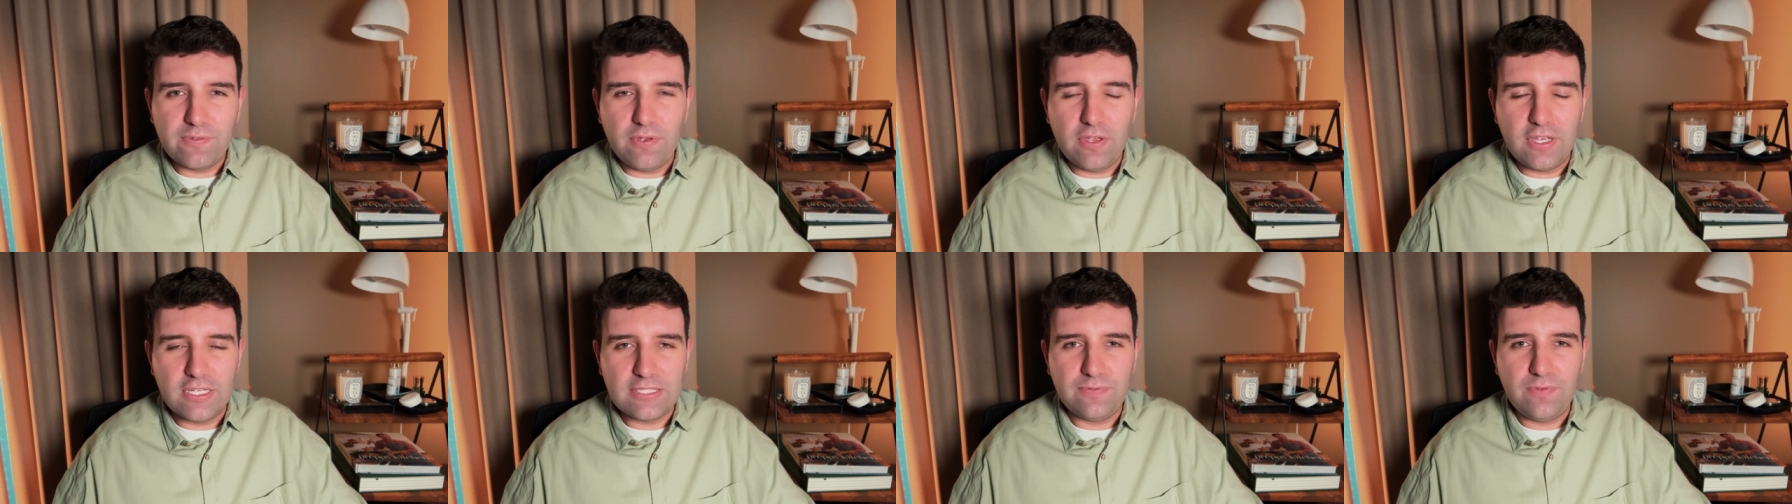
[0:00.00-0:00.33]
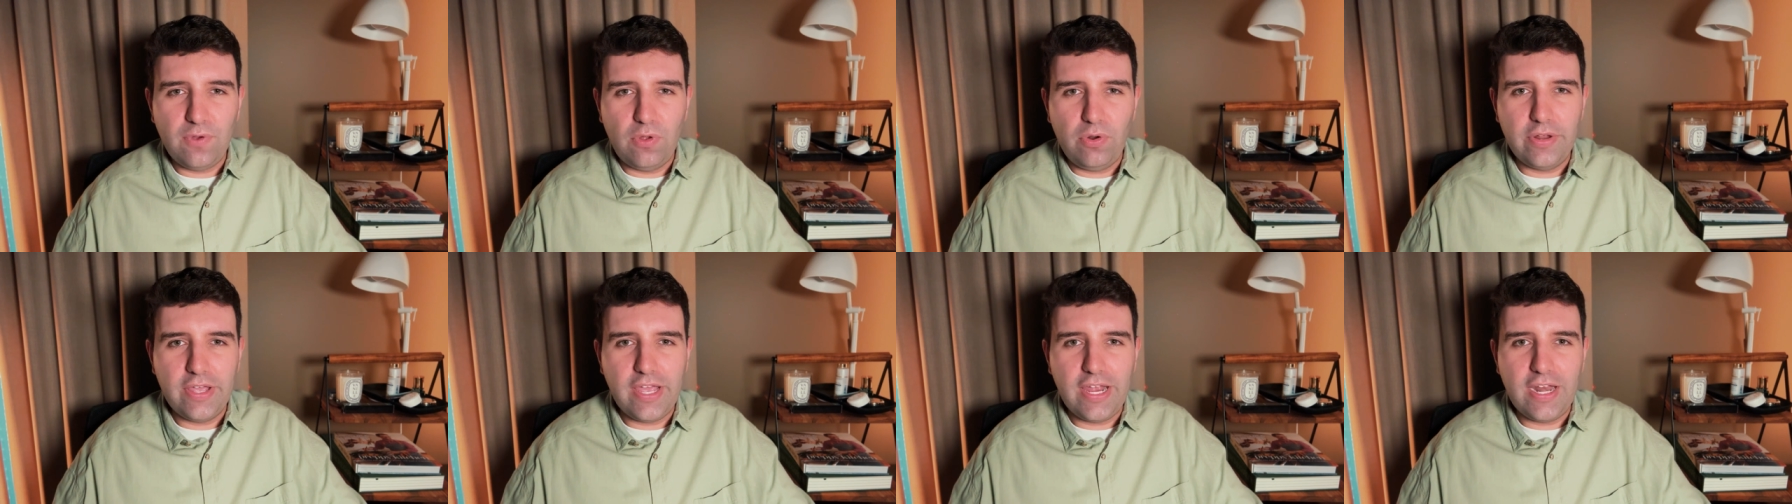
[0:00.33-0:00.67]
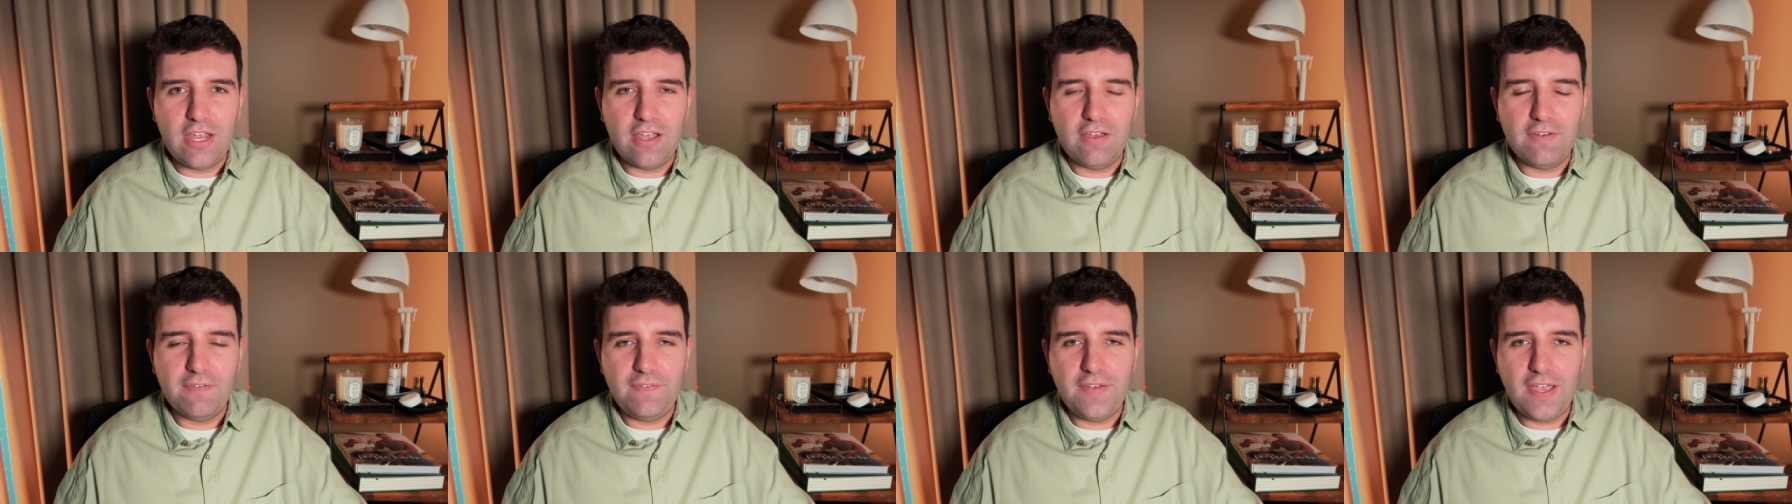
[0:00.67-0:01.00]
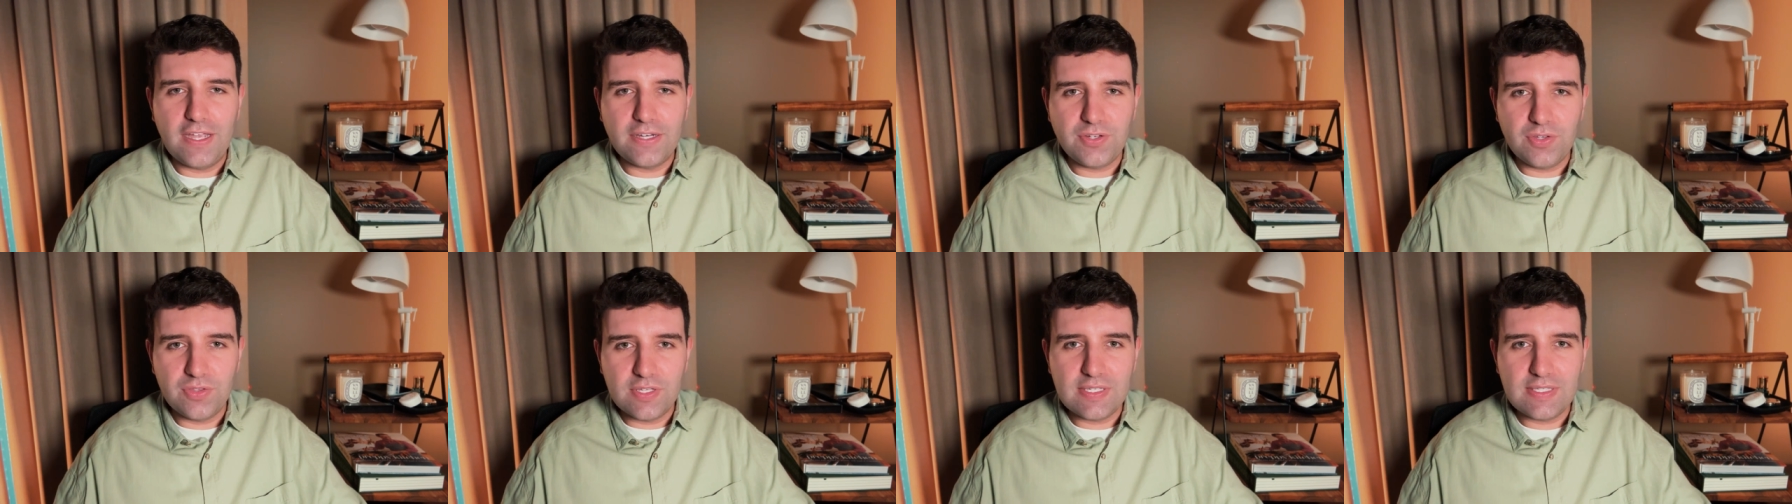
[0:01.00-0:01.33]
exfoliating
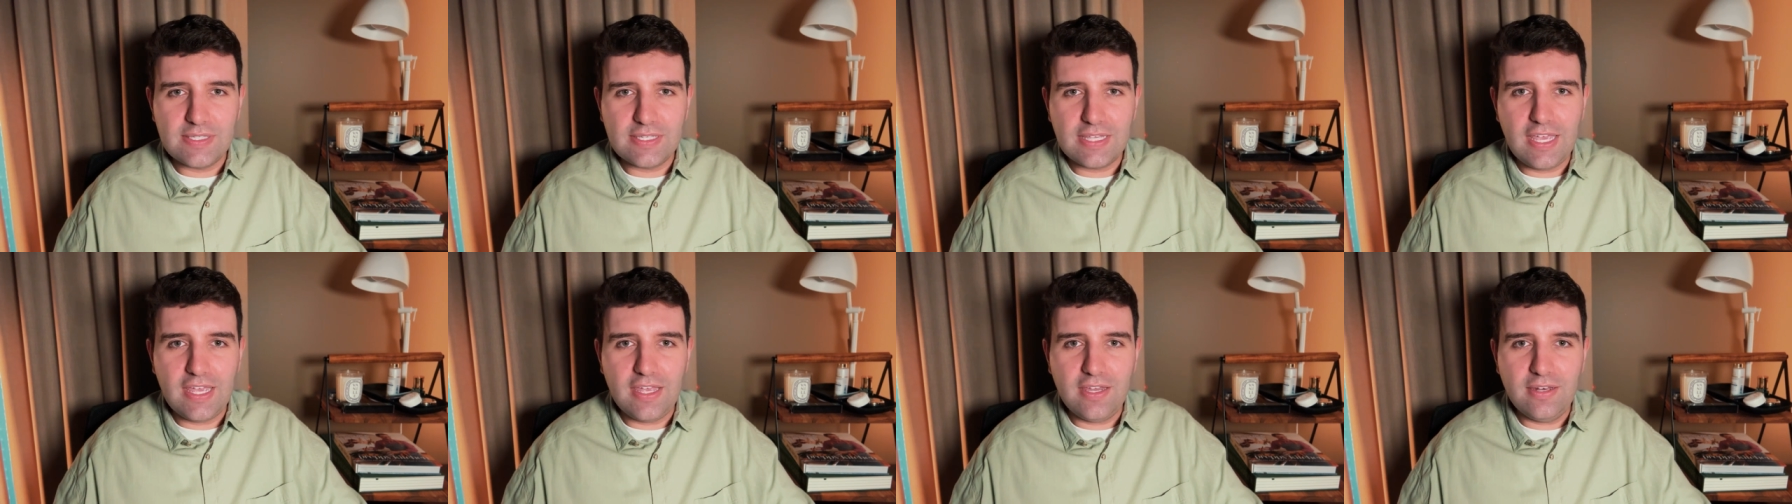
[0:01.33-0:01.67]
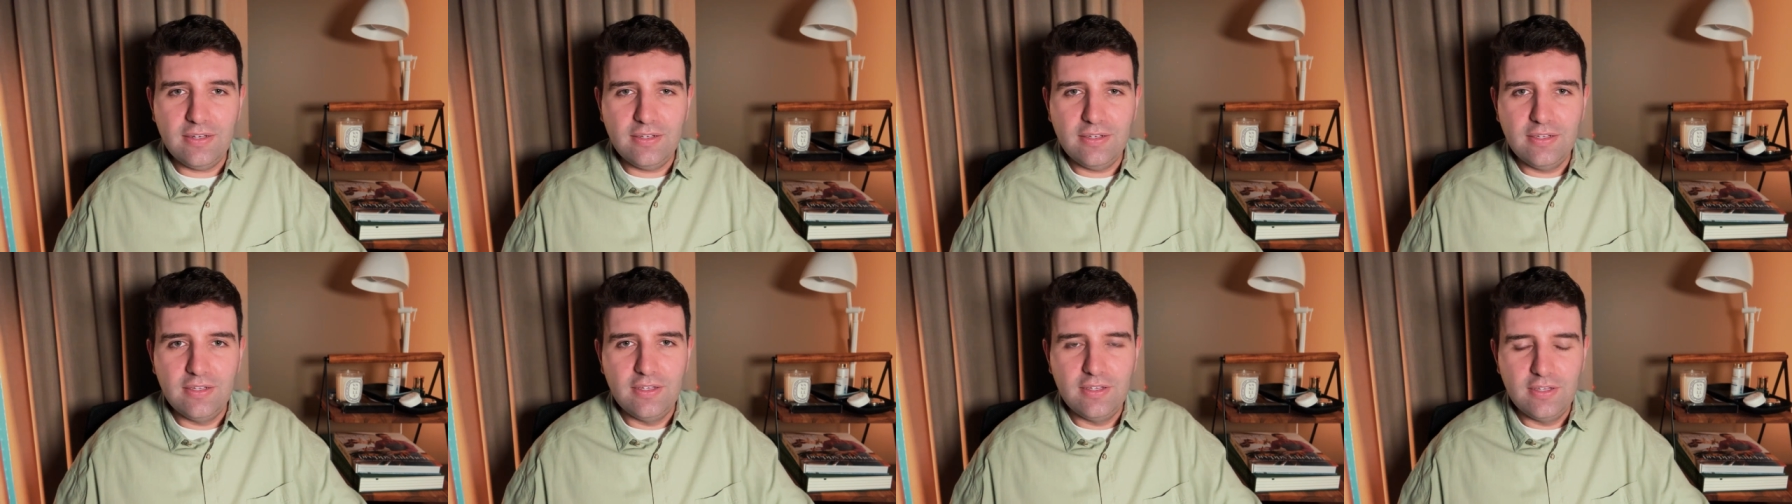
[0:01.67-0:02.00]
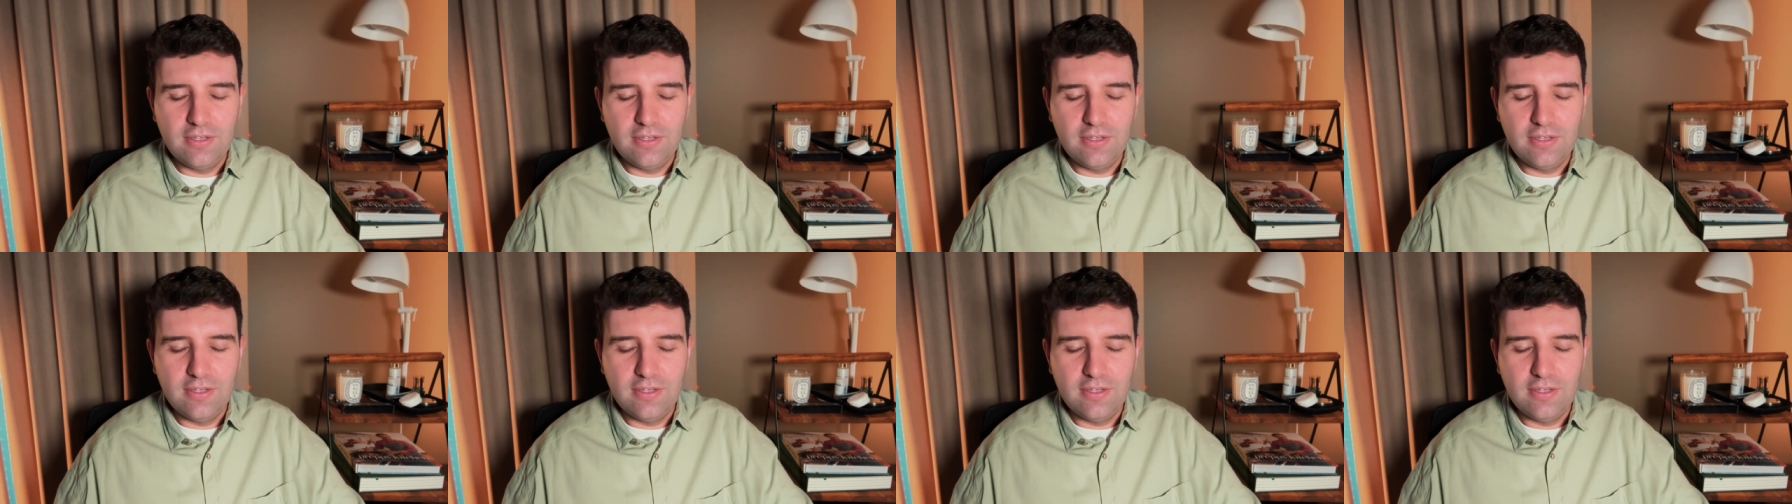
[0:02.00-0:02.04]
effect on the skin